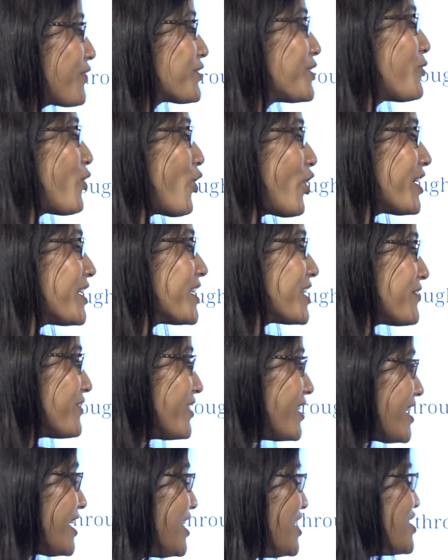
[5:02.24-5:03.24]
of the following
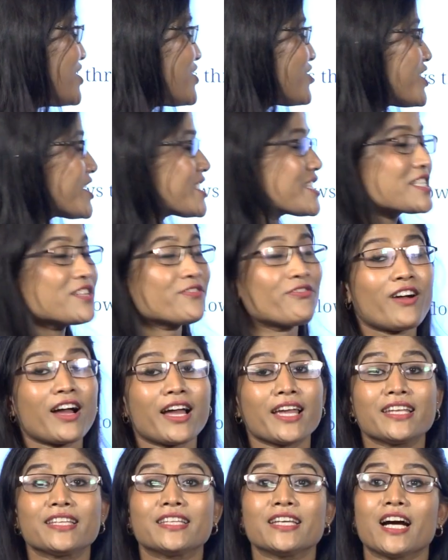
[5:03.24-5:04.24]
river
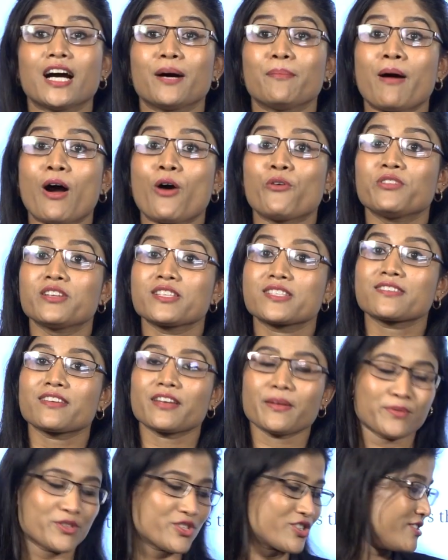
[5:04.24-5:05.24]
justify the above
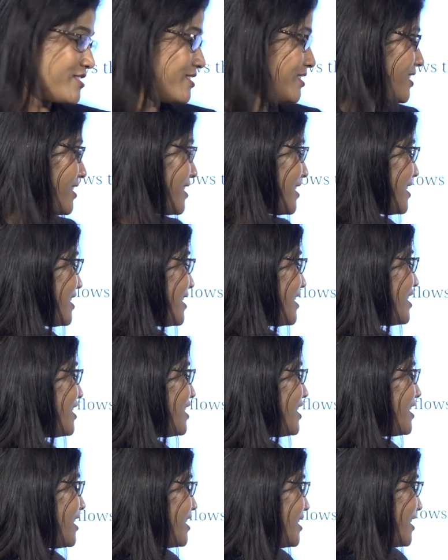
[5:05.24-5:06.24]
description?
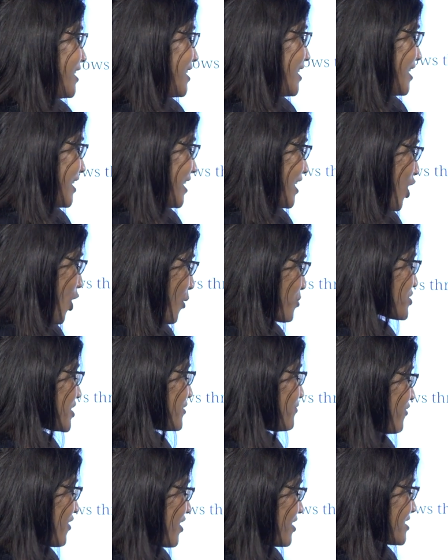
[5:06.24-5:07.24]

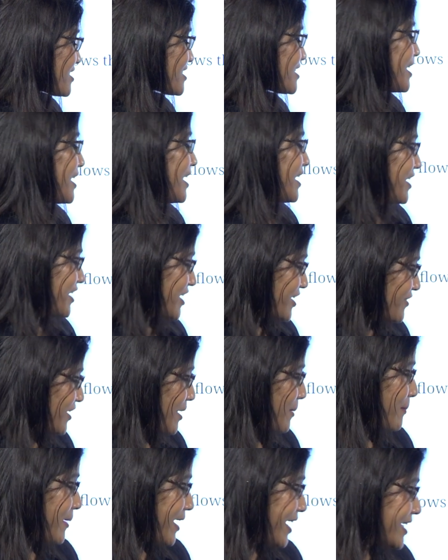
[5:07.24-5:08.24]
Option first, River
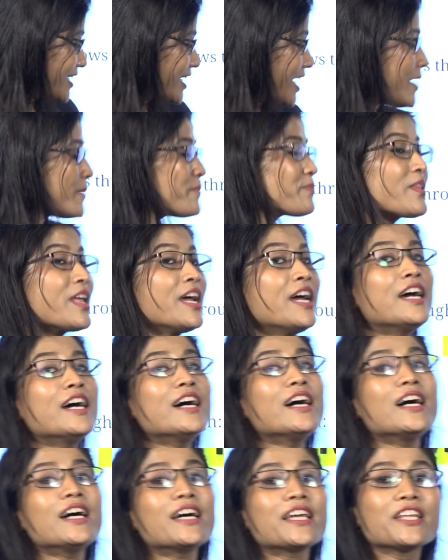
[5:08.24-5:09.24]
Meghana,
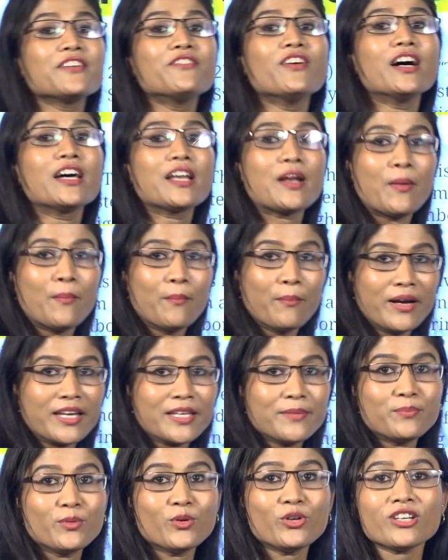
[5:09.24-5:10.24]
River
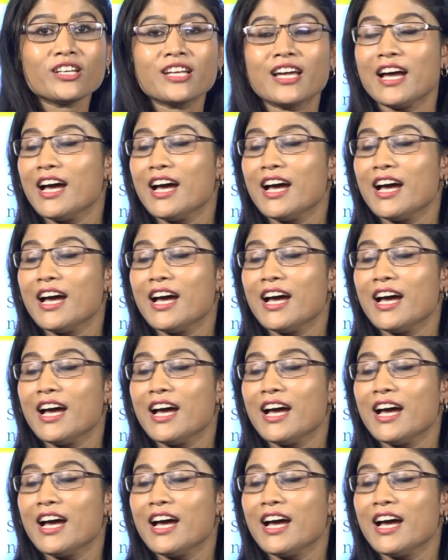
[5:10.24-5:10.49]
Manipur,